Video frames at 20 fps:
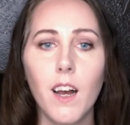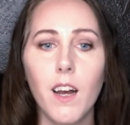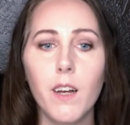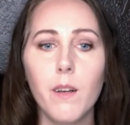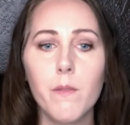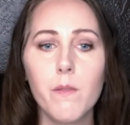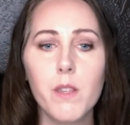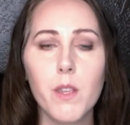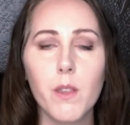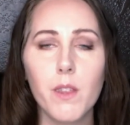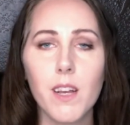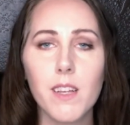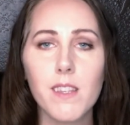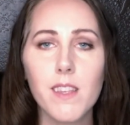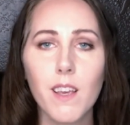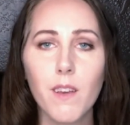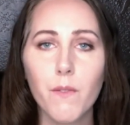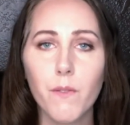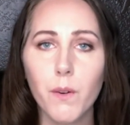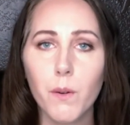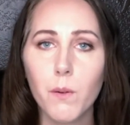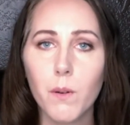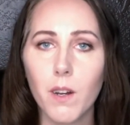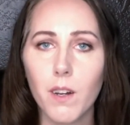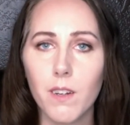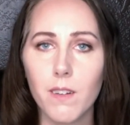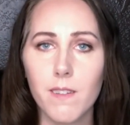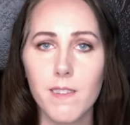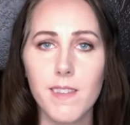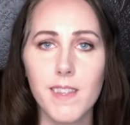So that's like phone
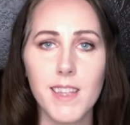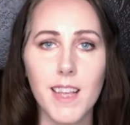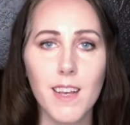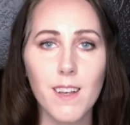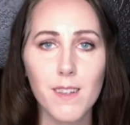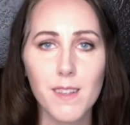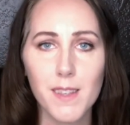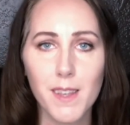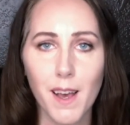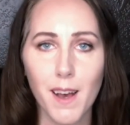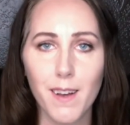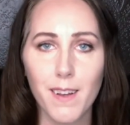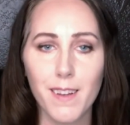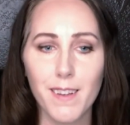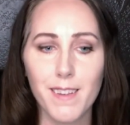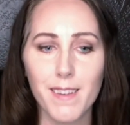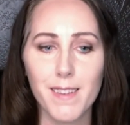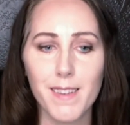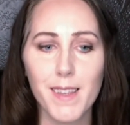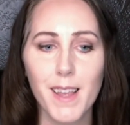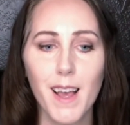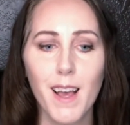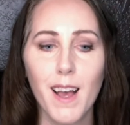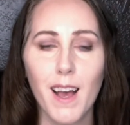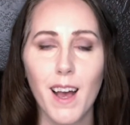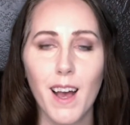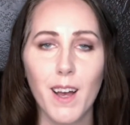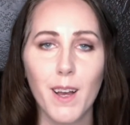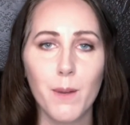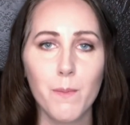calls, sales
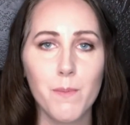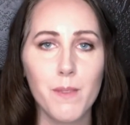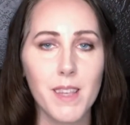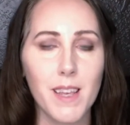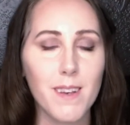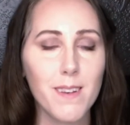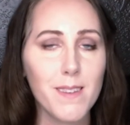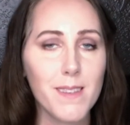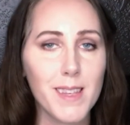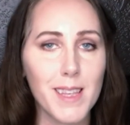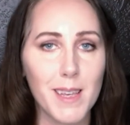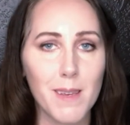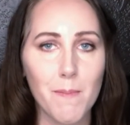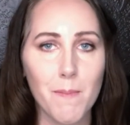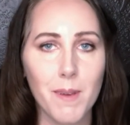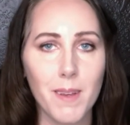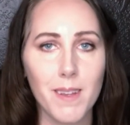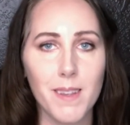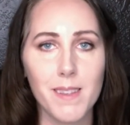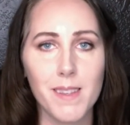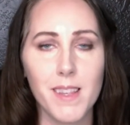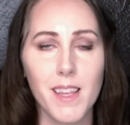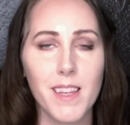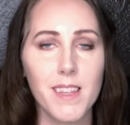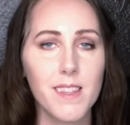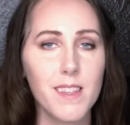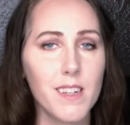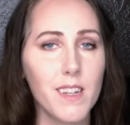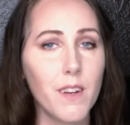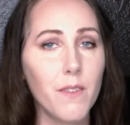emails,
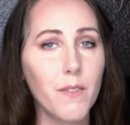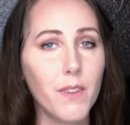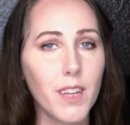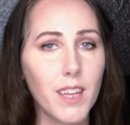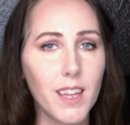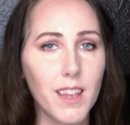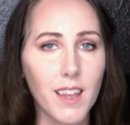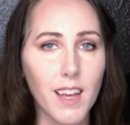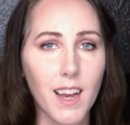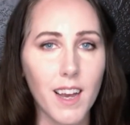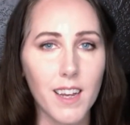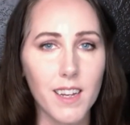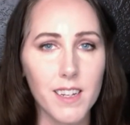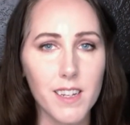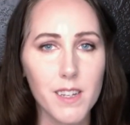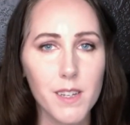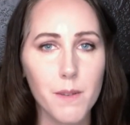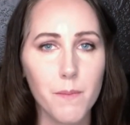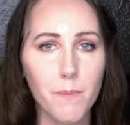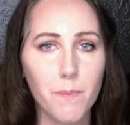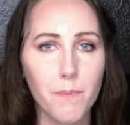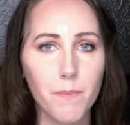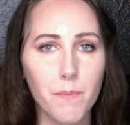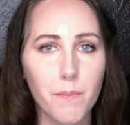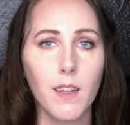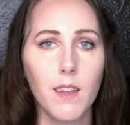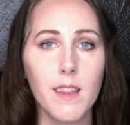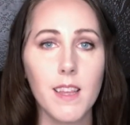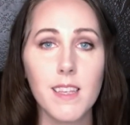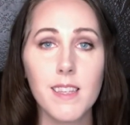stuff like that.
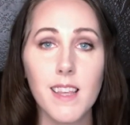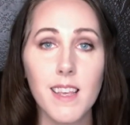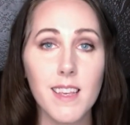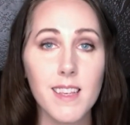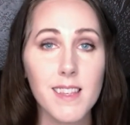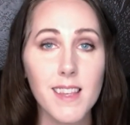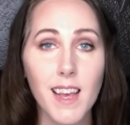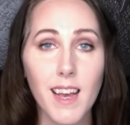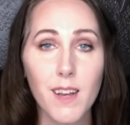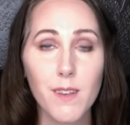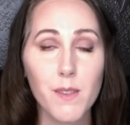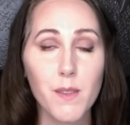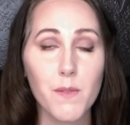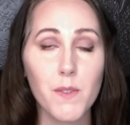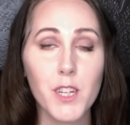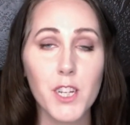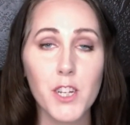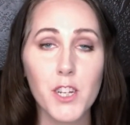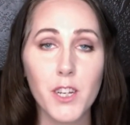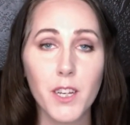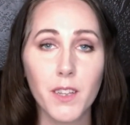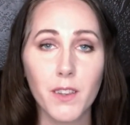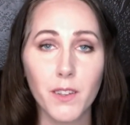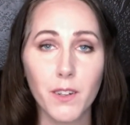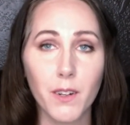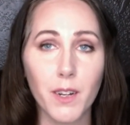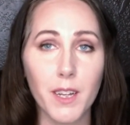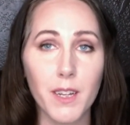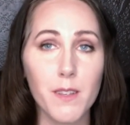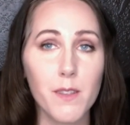This is the house of teaching and
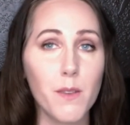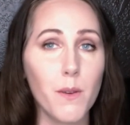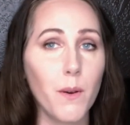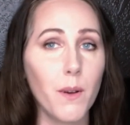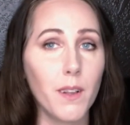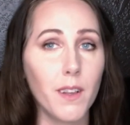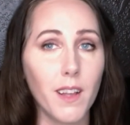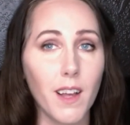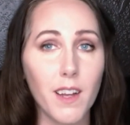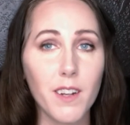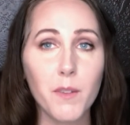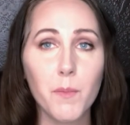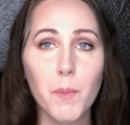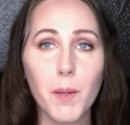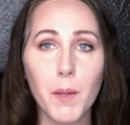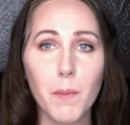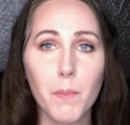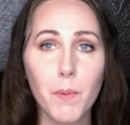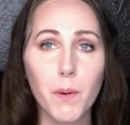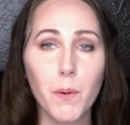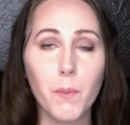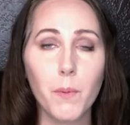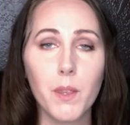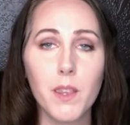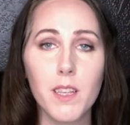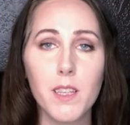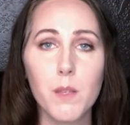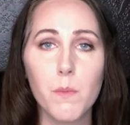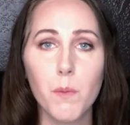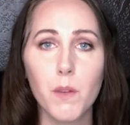learning. So a lot of people
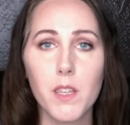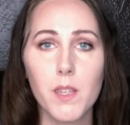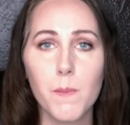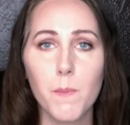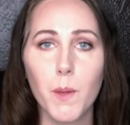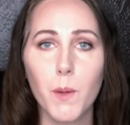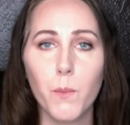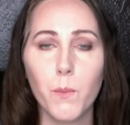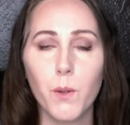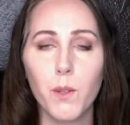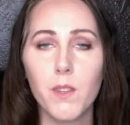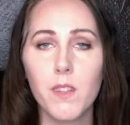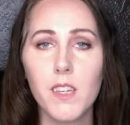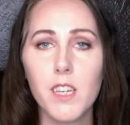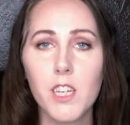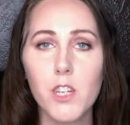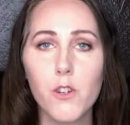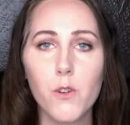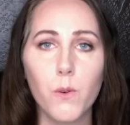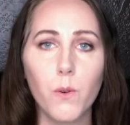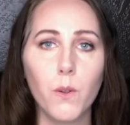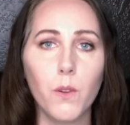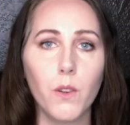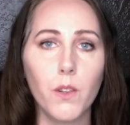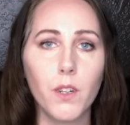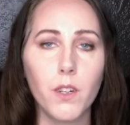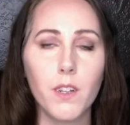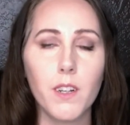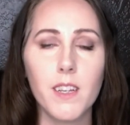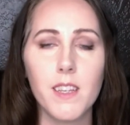with this placement will teach or
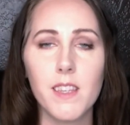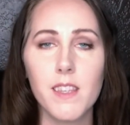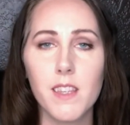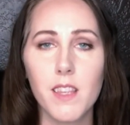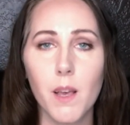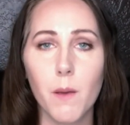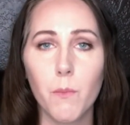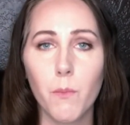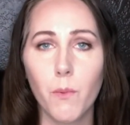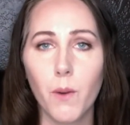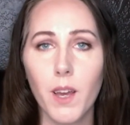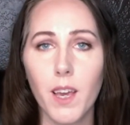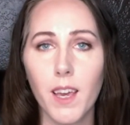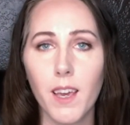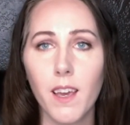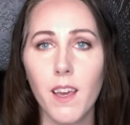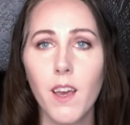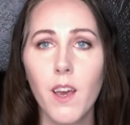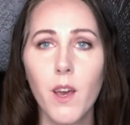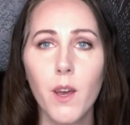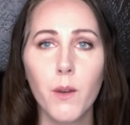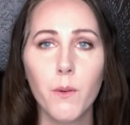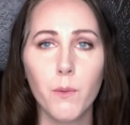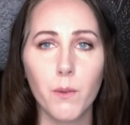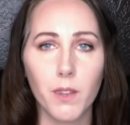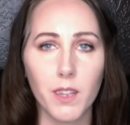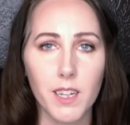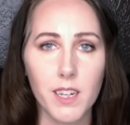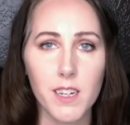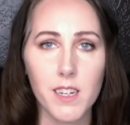learn in some way
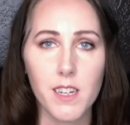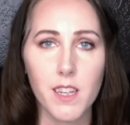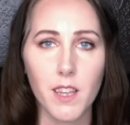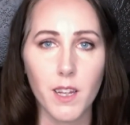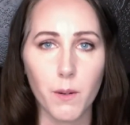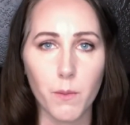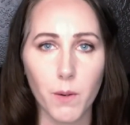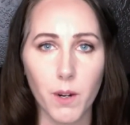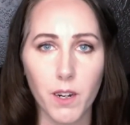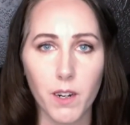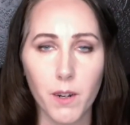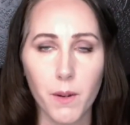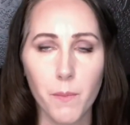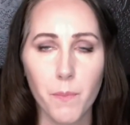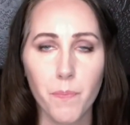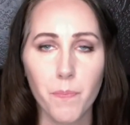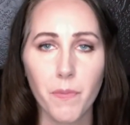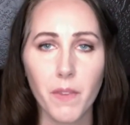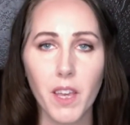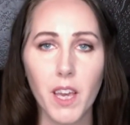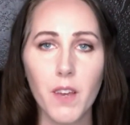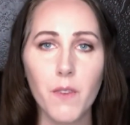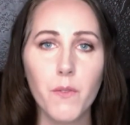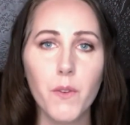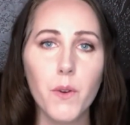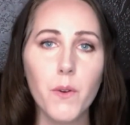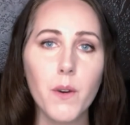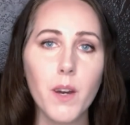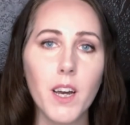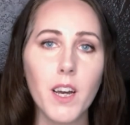related to their work.
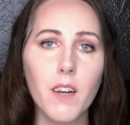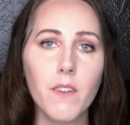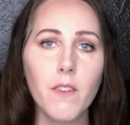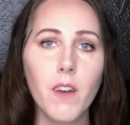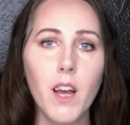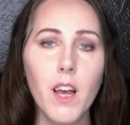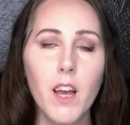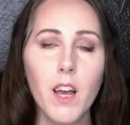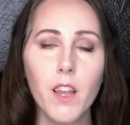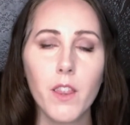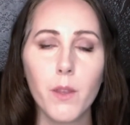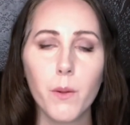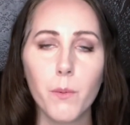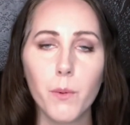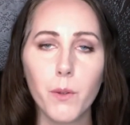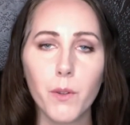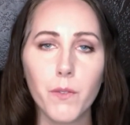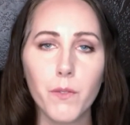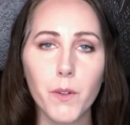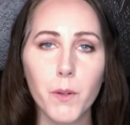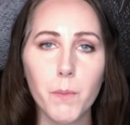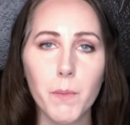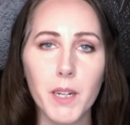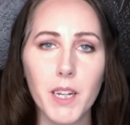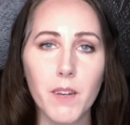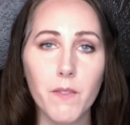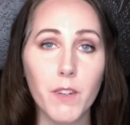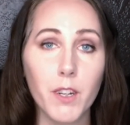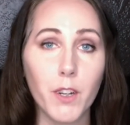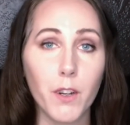If you have the ruler of your
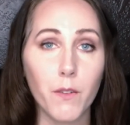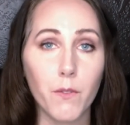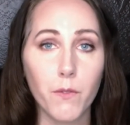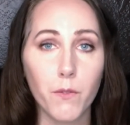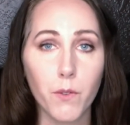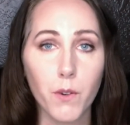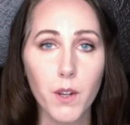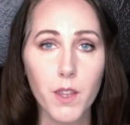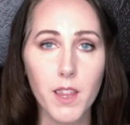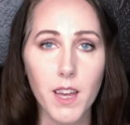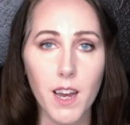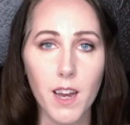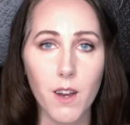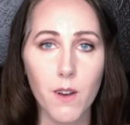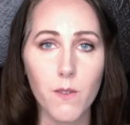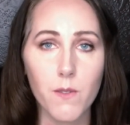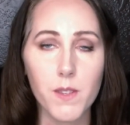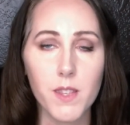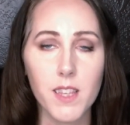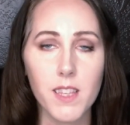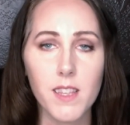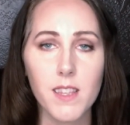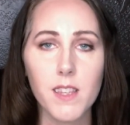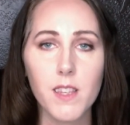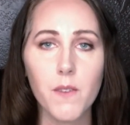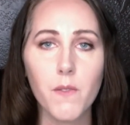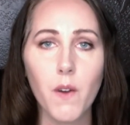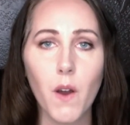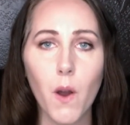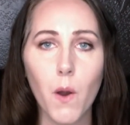midheaven in your fourth house, this
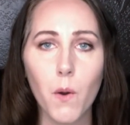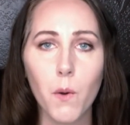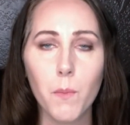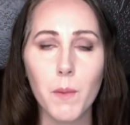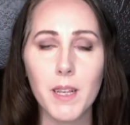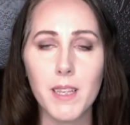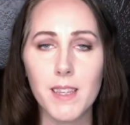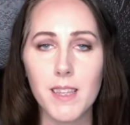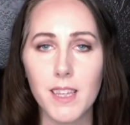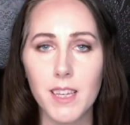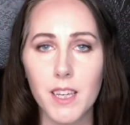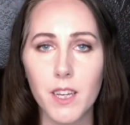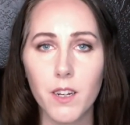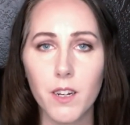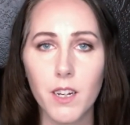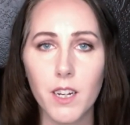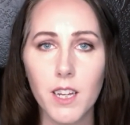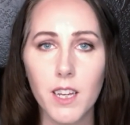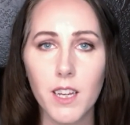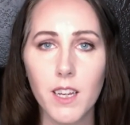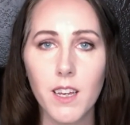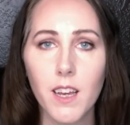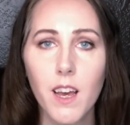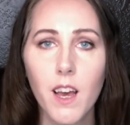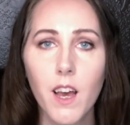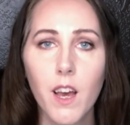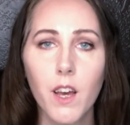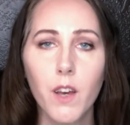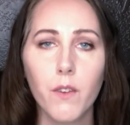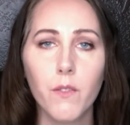is of home and security.
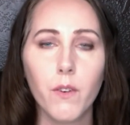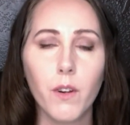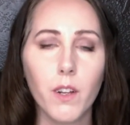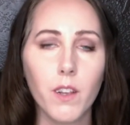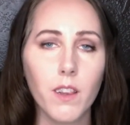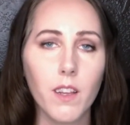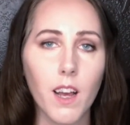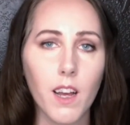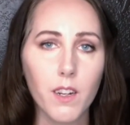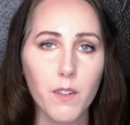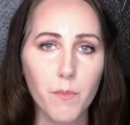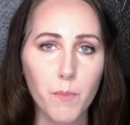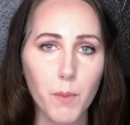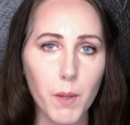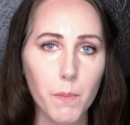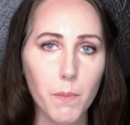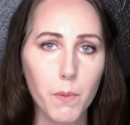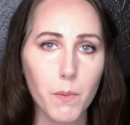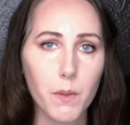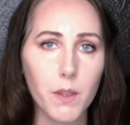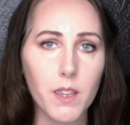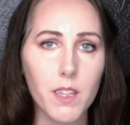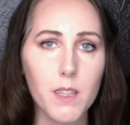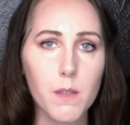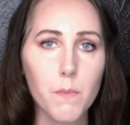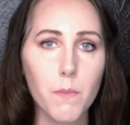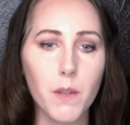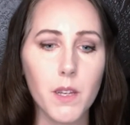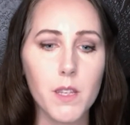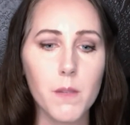For a lot people with
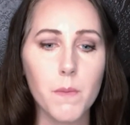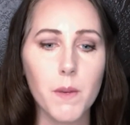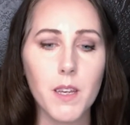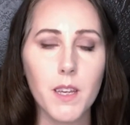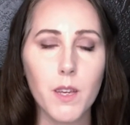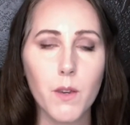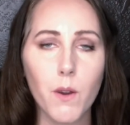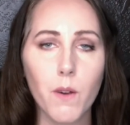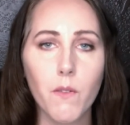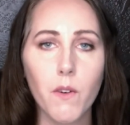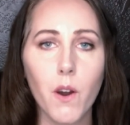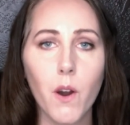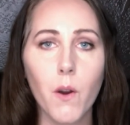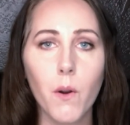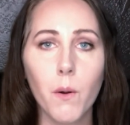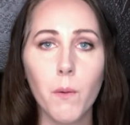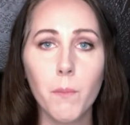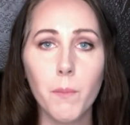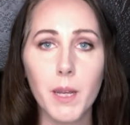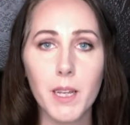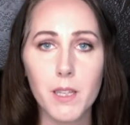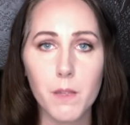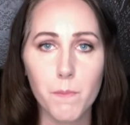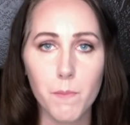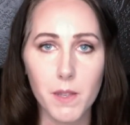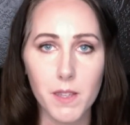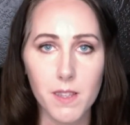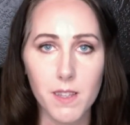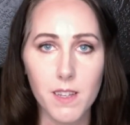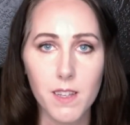this placement, you have a
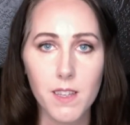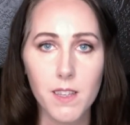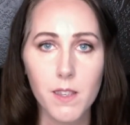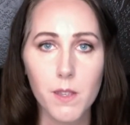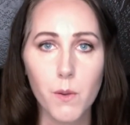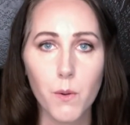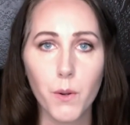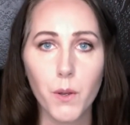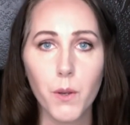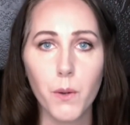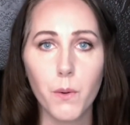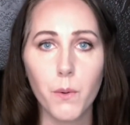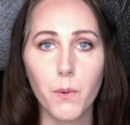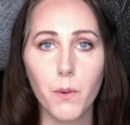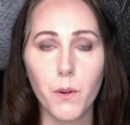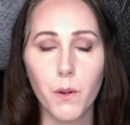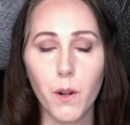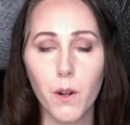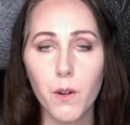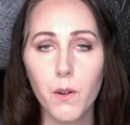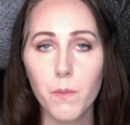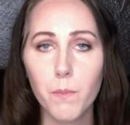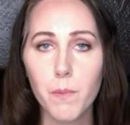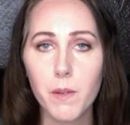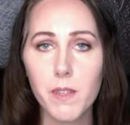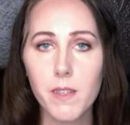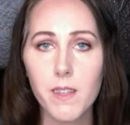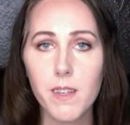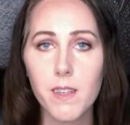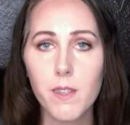home-based business, or you own your own
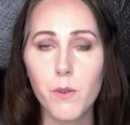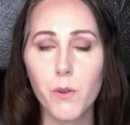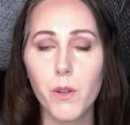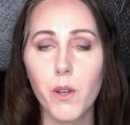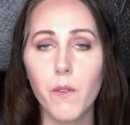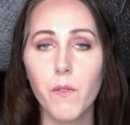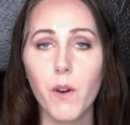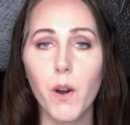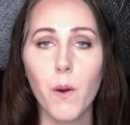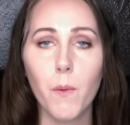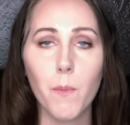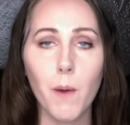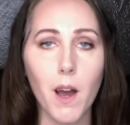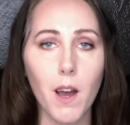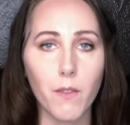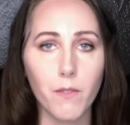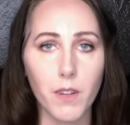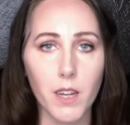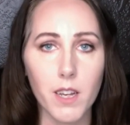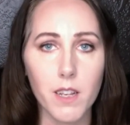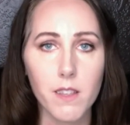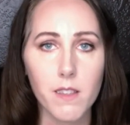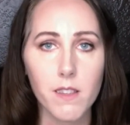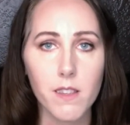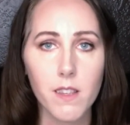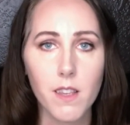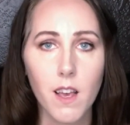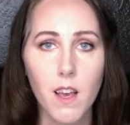business, or you have a home office.